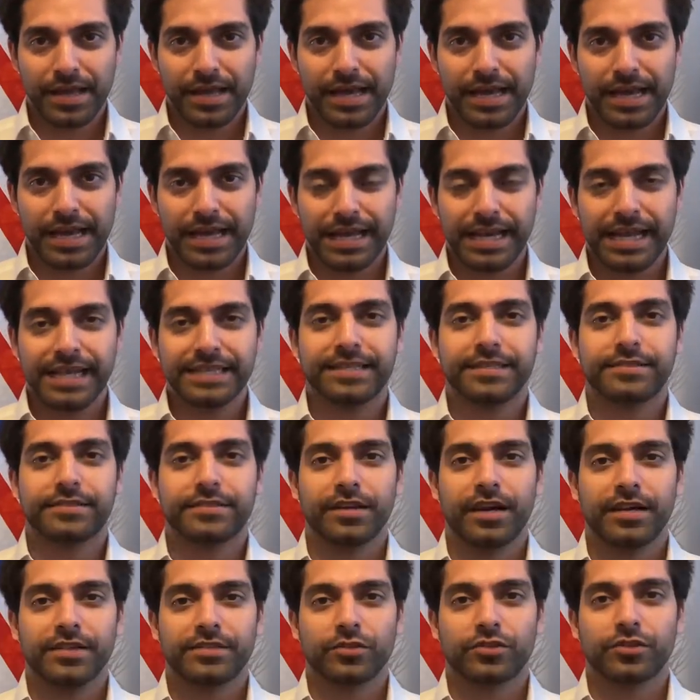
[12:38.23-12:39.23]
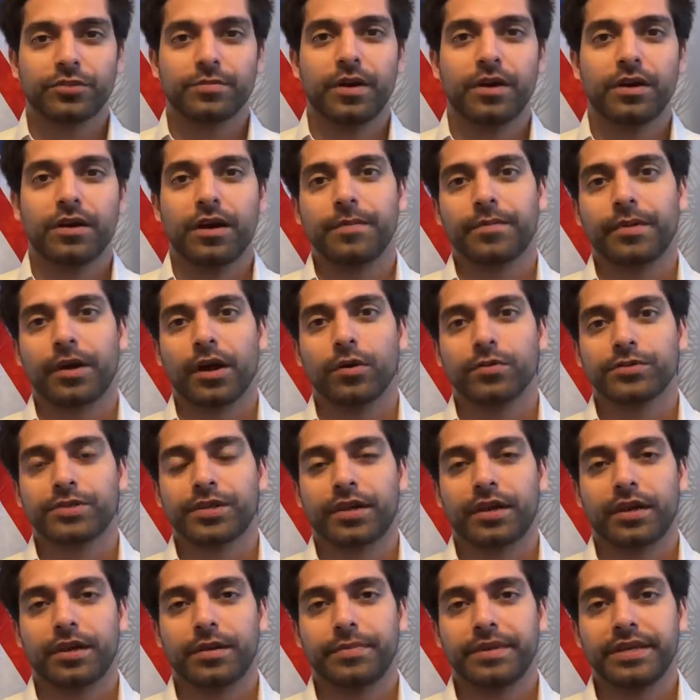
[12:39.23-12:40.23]
Later tonight or tomorrow, I'm also
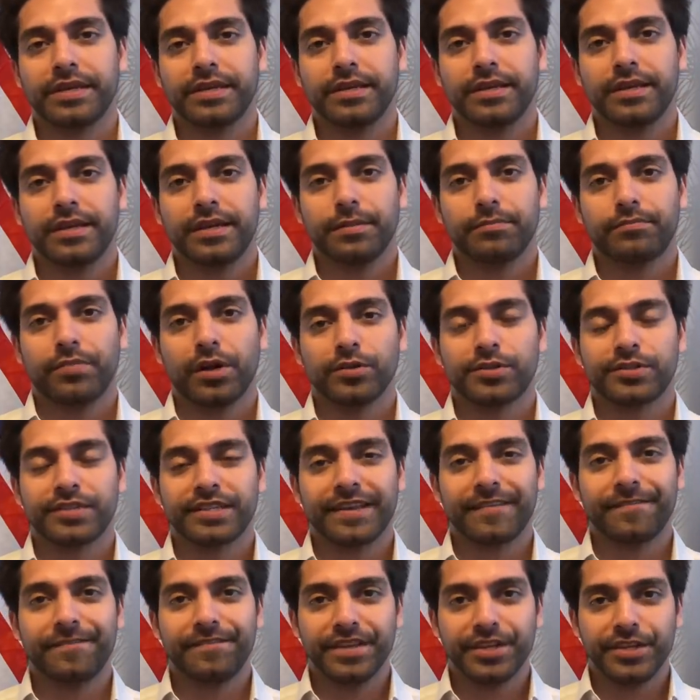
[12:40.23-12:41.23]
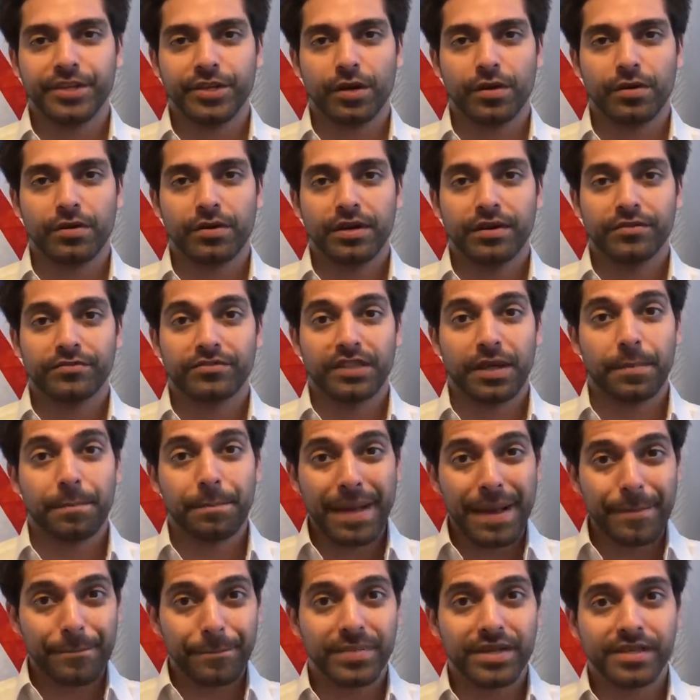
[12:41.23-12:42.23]
going to be posting a video for the
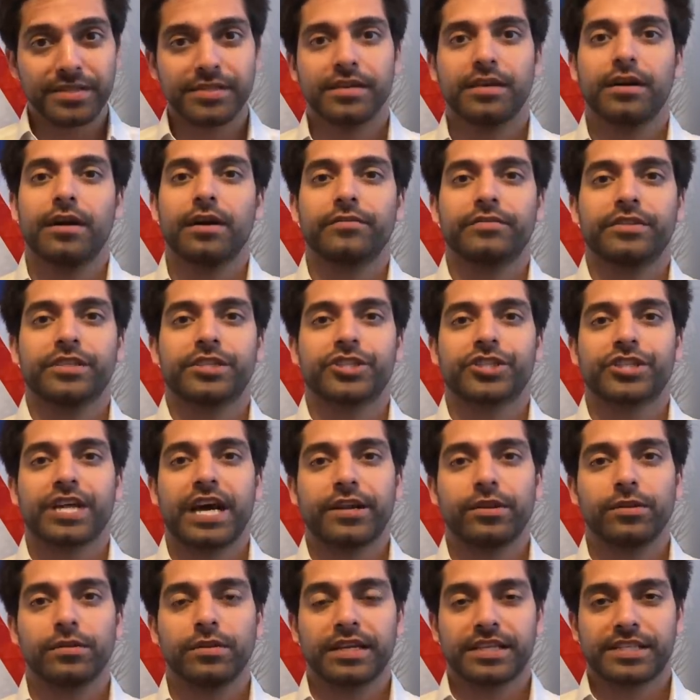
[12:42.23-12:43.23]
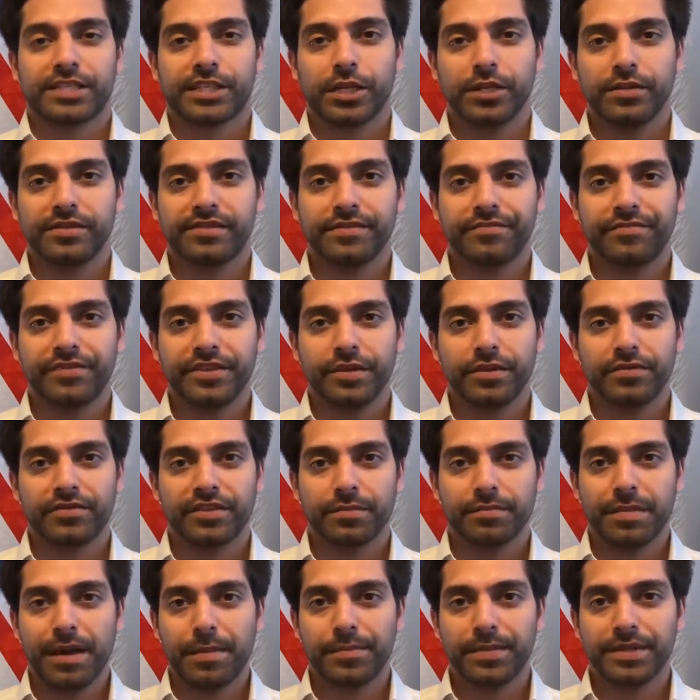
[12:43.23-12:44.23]
members of this channel, exclusive video for the
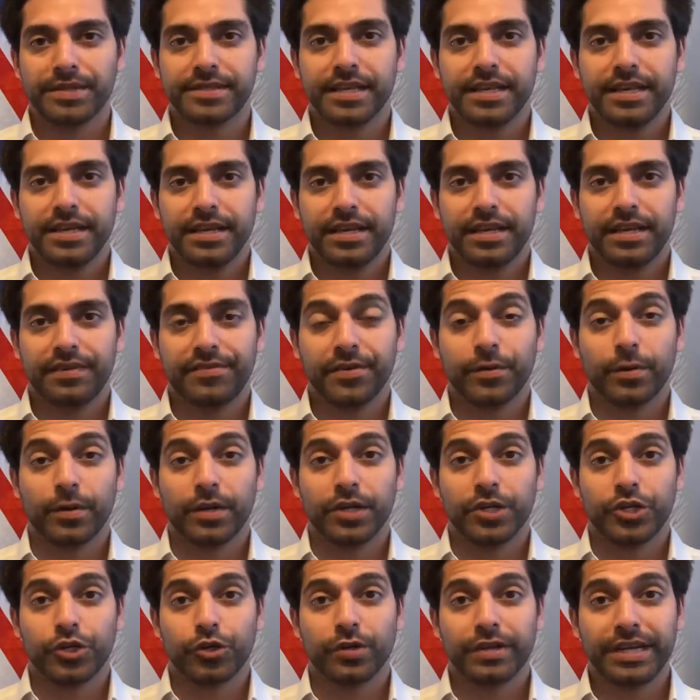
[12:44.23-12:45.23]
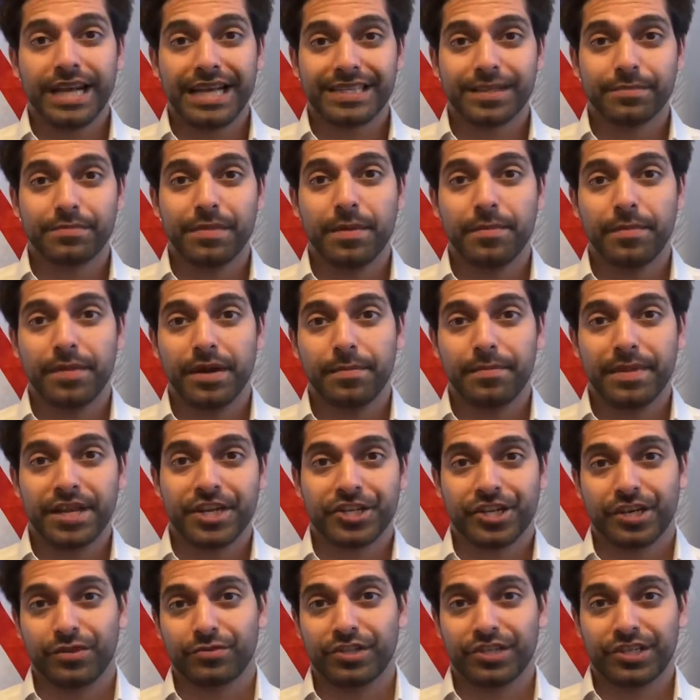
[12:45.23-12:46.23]
members. If you want to join as a member, make
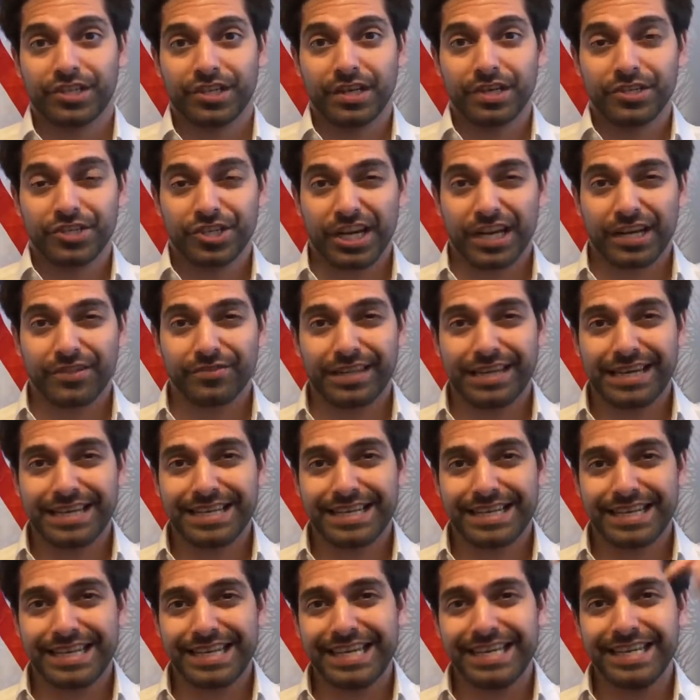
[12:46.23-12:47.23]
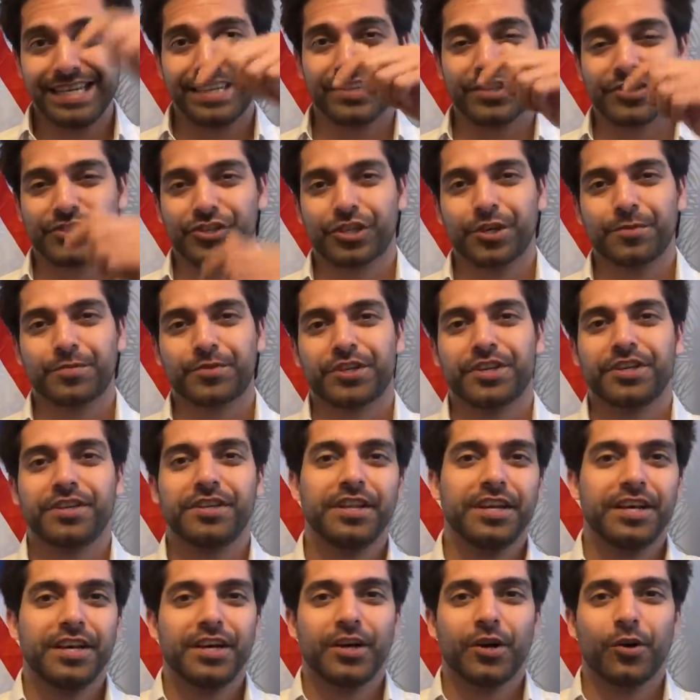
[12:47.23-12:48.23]
sure to check out the link in the description
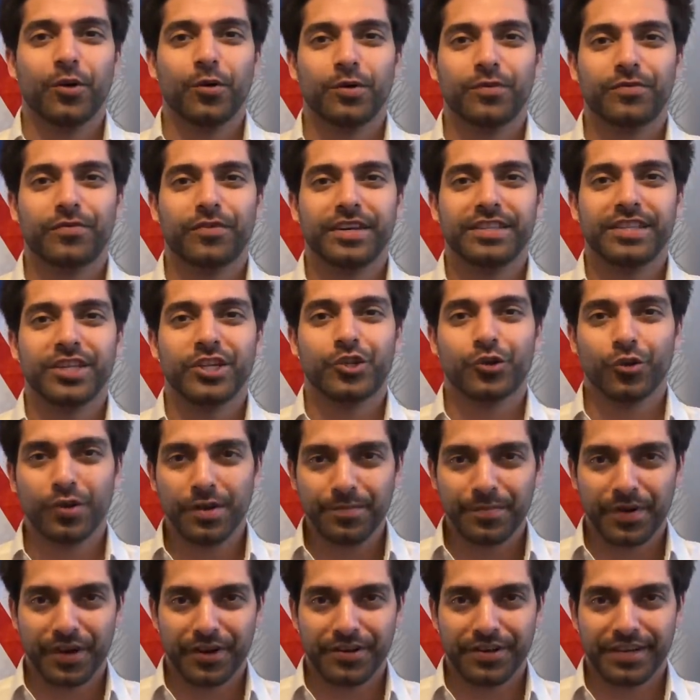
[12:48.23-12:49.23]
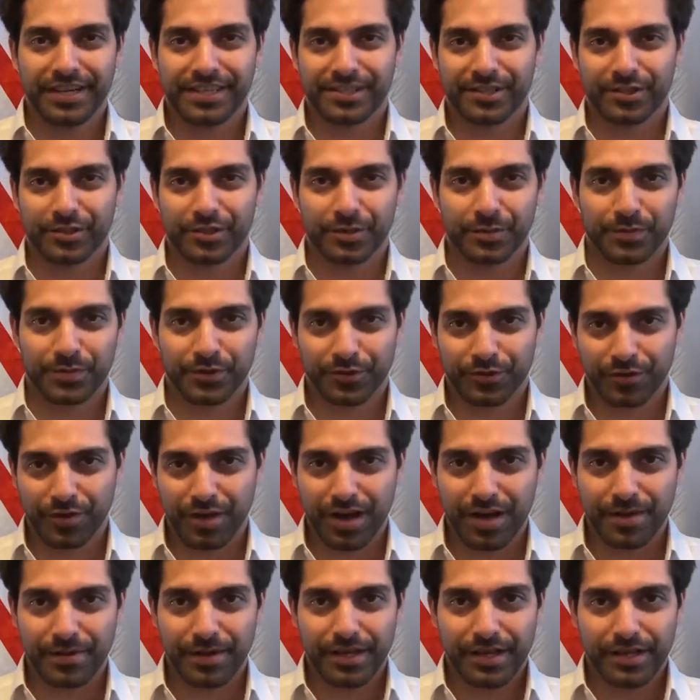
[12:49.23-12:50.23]
or find the join button next to
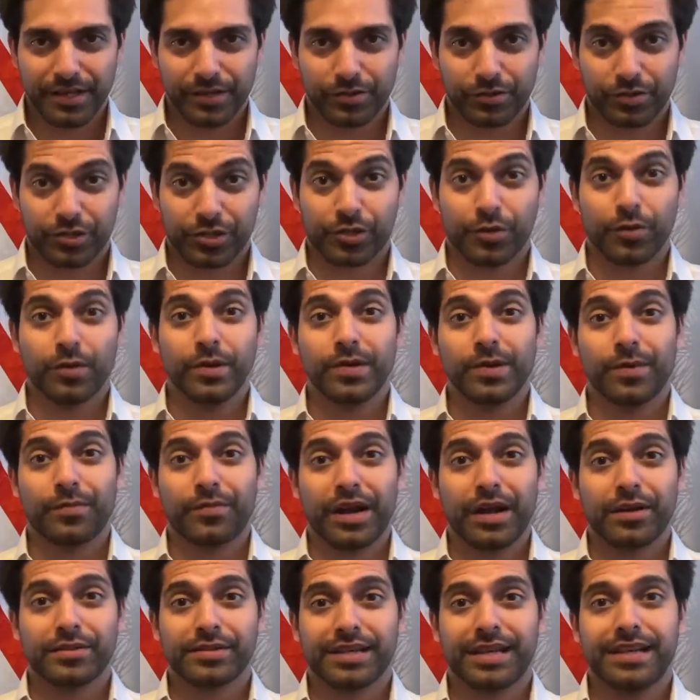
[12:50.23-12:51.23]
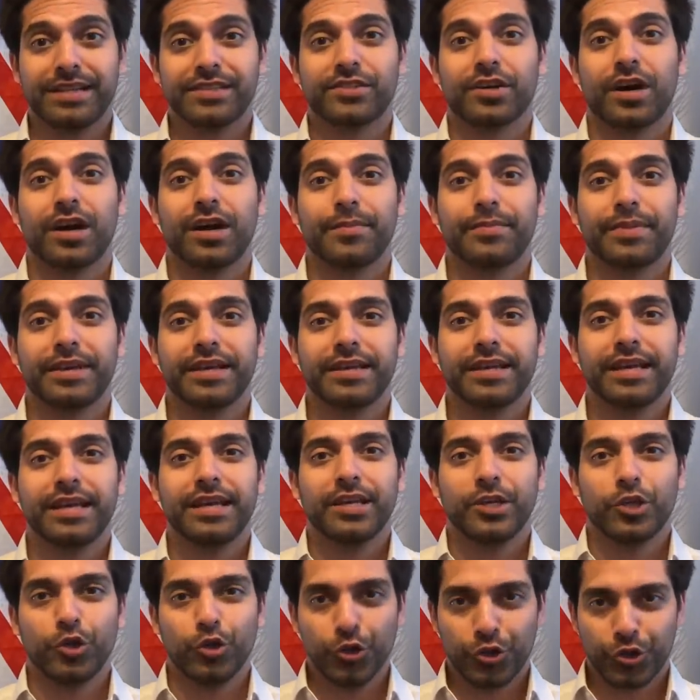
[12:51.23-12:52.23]
subscribe, or just go on your browser and type in
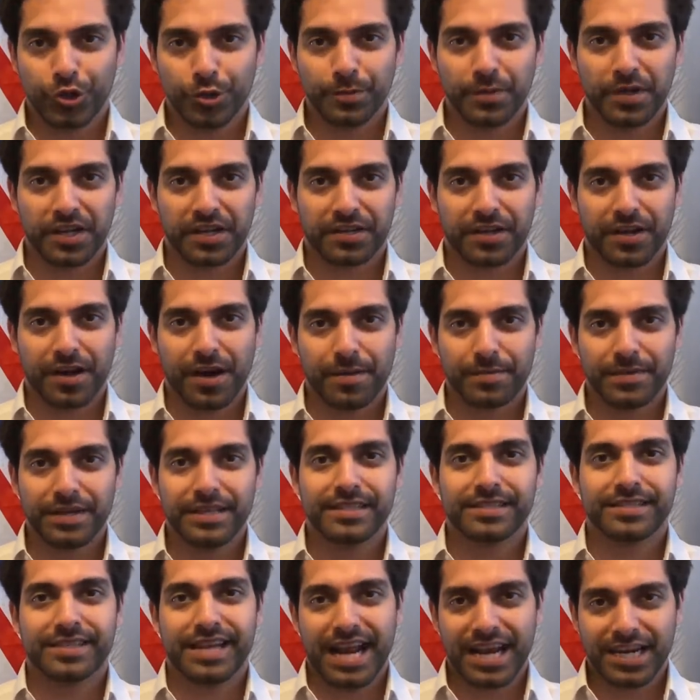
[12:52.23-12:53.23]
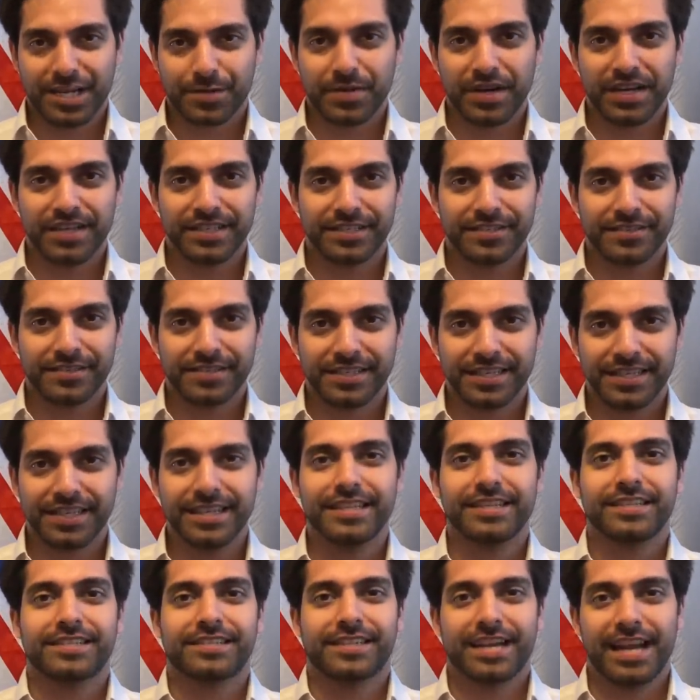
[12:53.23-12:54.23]

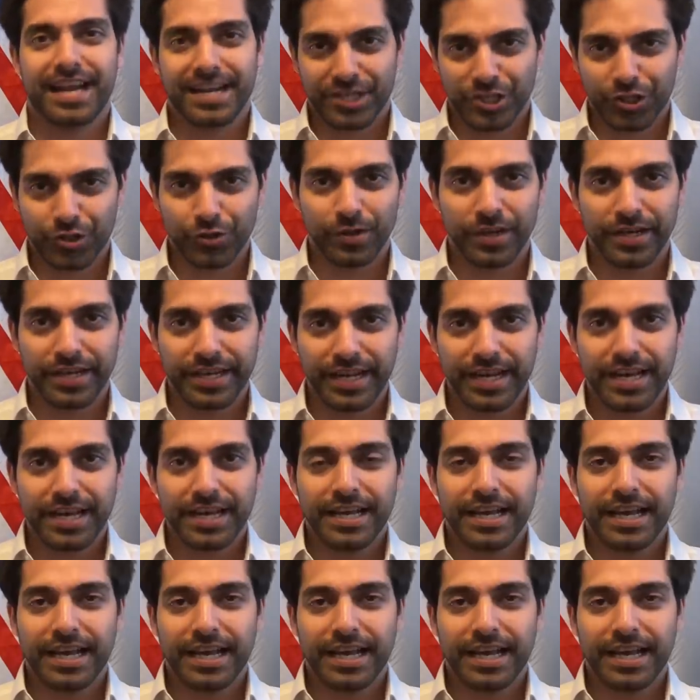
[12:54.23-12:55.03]
youtube.com/myitc/join.